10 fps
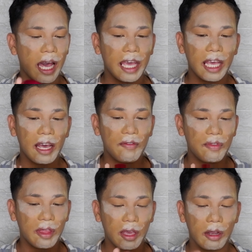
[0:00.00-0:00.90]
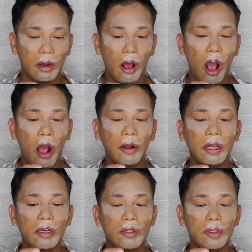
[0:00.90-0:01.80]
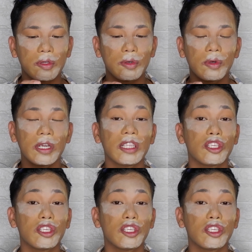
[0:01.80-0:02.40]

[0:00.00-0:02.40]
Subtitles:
I have their Aura Contour in